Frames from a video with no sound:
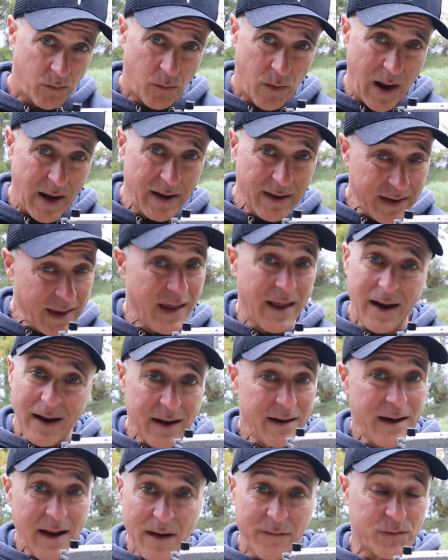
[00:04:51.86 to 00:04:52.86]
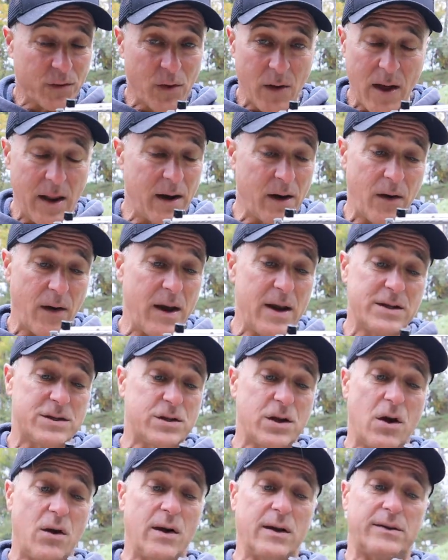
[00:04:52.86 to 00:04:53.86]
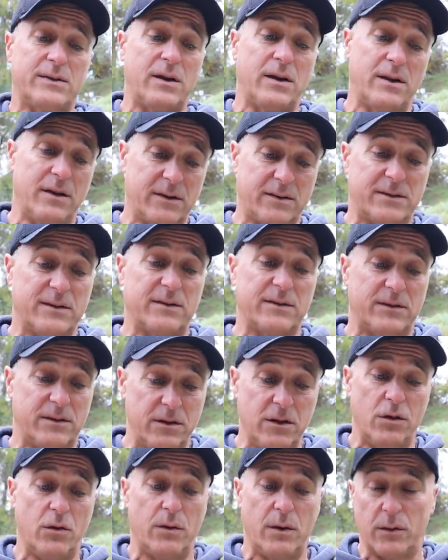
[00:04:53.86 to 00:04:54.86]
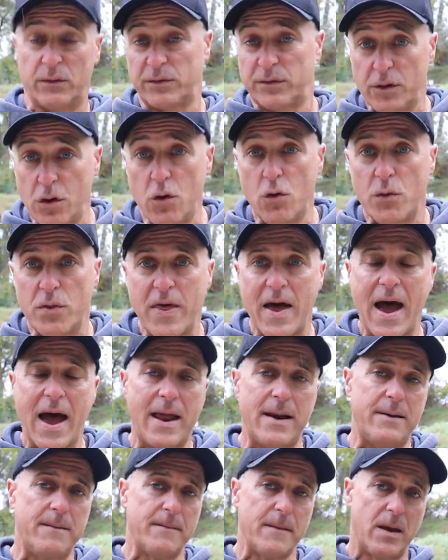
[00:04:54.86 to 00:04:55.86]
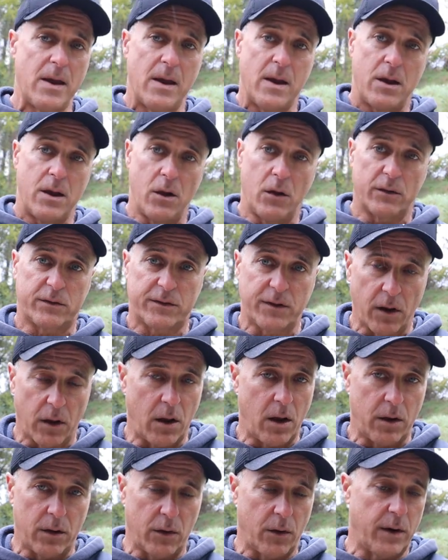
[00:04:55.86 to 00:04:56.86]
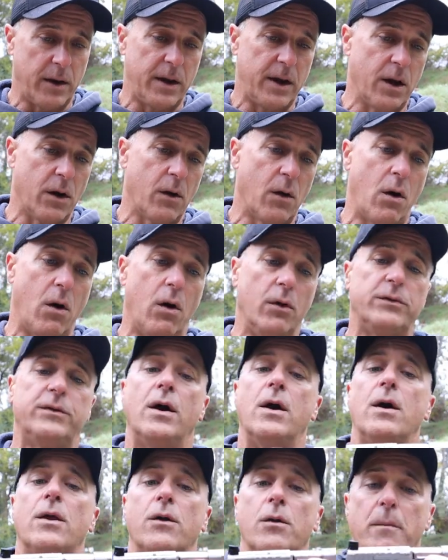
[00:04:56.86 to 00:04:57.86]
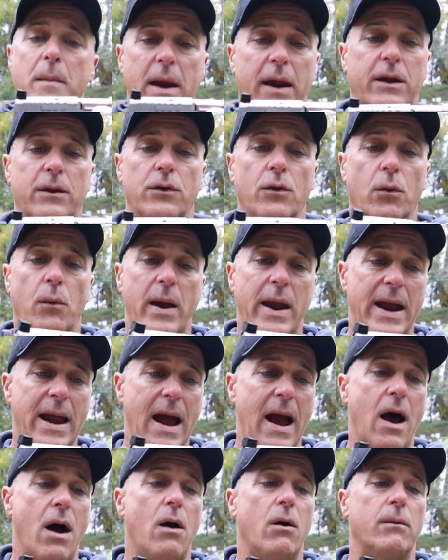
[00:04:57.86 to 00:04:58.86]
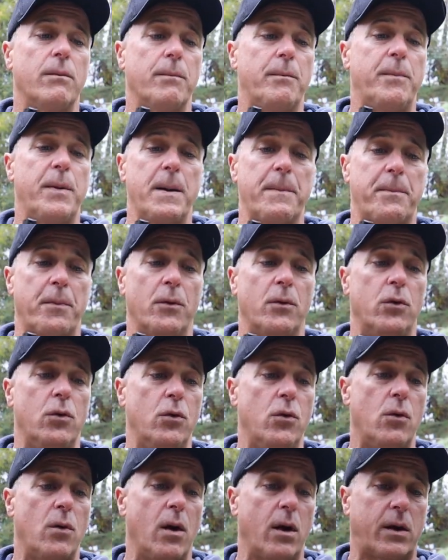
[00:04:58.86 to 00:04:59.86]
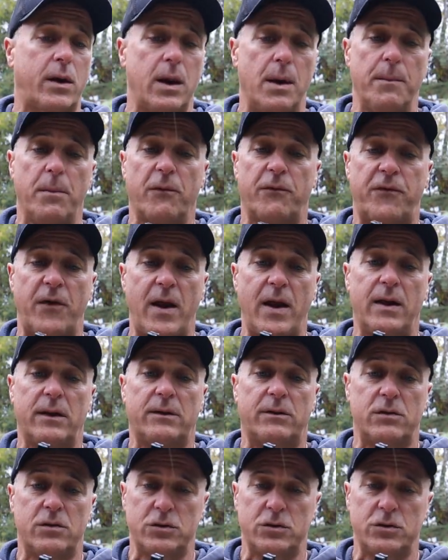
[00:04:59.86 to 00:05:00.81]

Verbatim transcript: wanted to get it after NRA show. I said, this is new. It was new then. You know, it's still under a year old. They're making their way out, and people who are Kimber fans